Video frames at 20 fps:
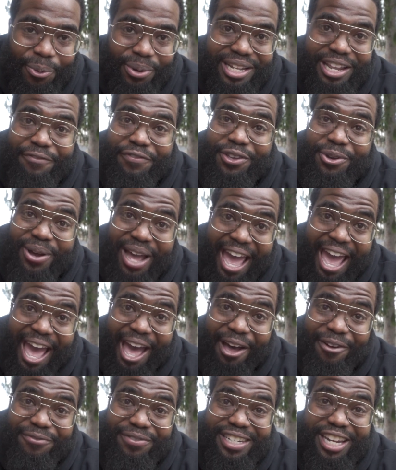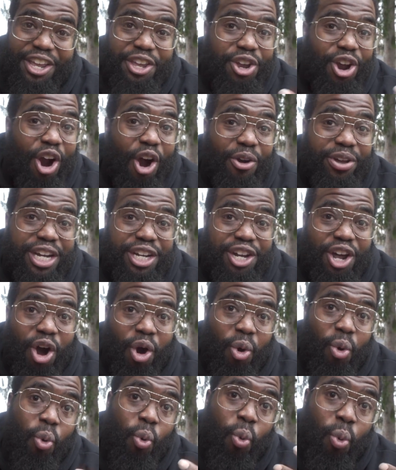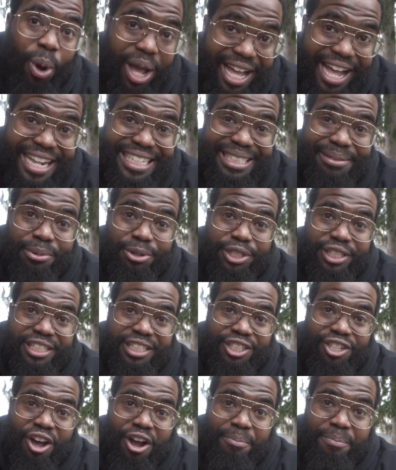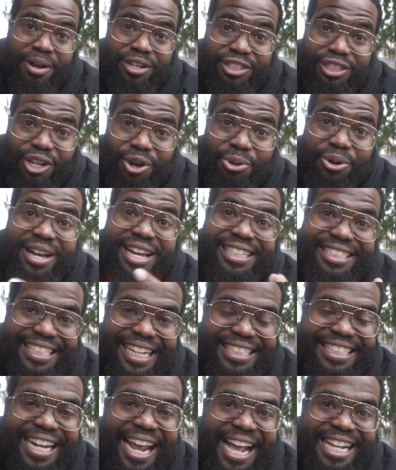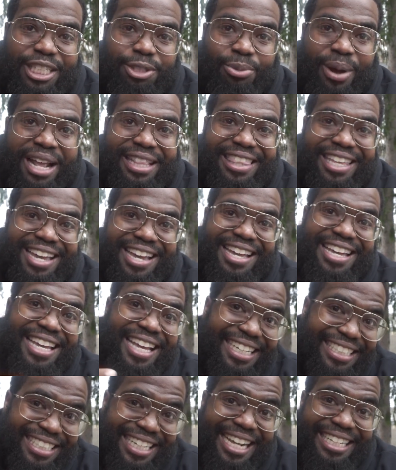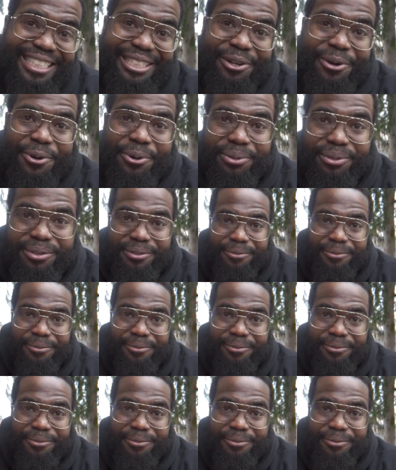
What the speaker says: Well, if you have, then you already know. We got some more shit to talk about, so sit your ass right there and stay tuned.